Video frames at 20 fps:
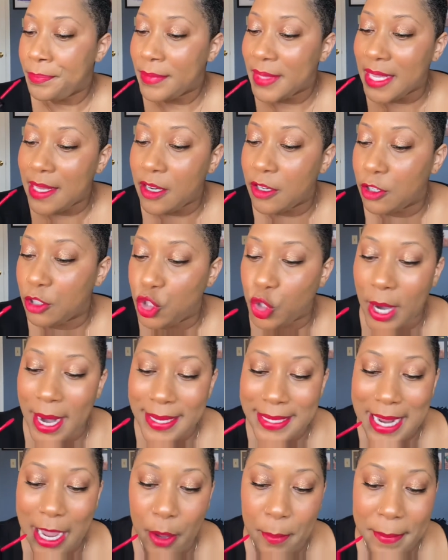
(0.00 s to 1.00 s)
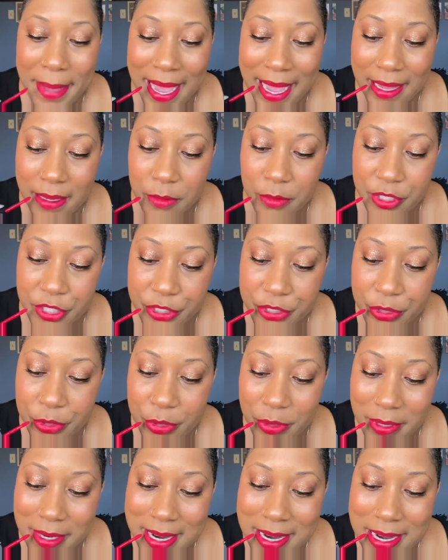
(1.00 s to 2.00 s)
And it'll dry down matte, which is
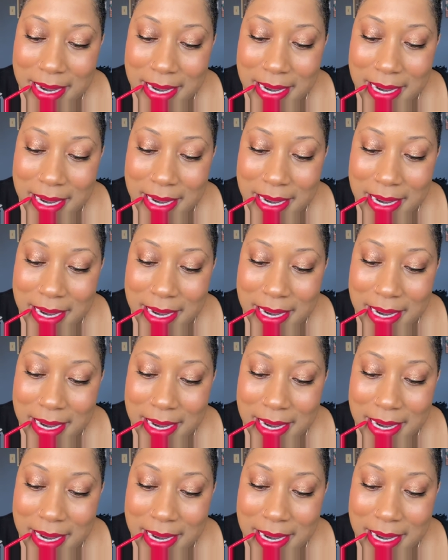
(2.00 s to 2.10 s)
cool.